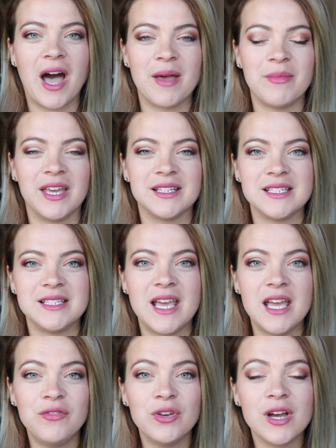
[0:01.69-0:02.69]
I'm Auntie
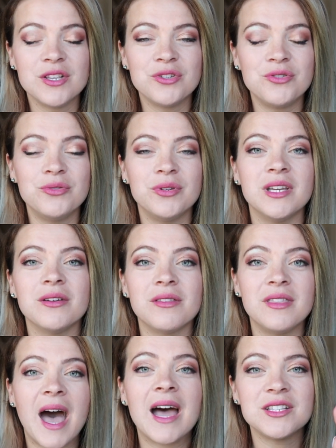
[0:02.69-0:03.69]
Tay. If you guys are new here,
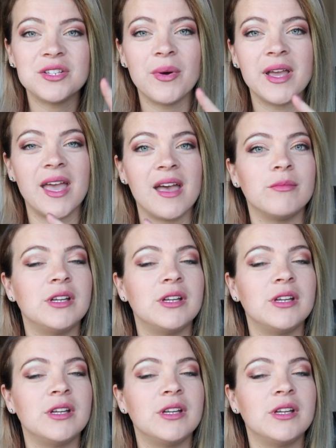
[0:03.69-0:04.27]
that's who I am.